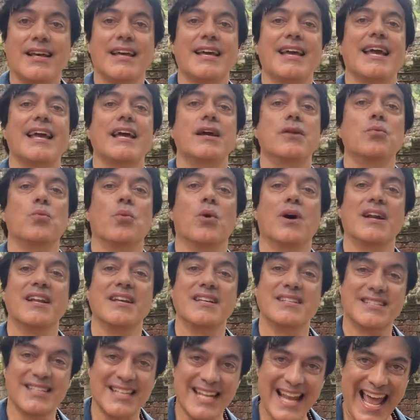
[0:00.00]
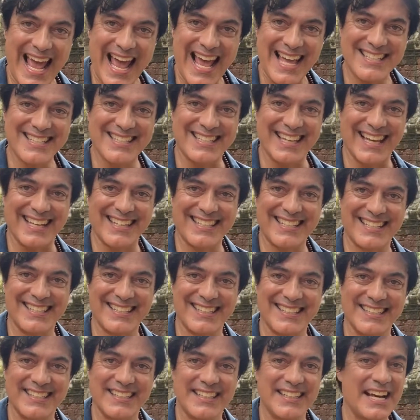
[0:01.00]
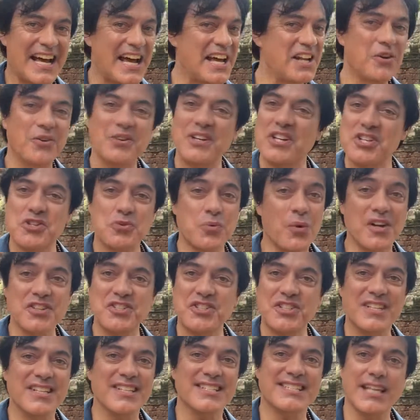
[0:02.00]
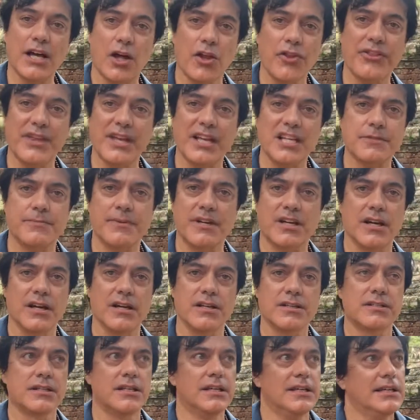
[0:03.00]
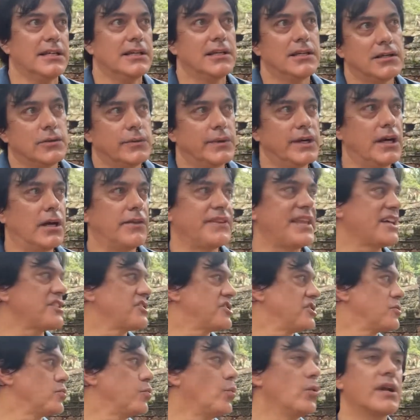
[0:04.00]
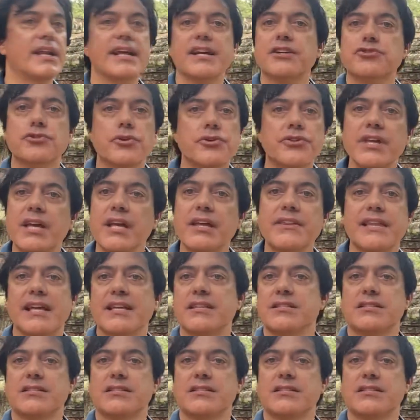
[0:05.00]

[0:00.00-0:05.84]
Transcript: and what is an asset. I don't just want you to sell things because, well, that's just one extra thing that's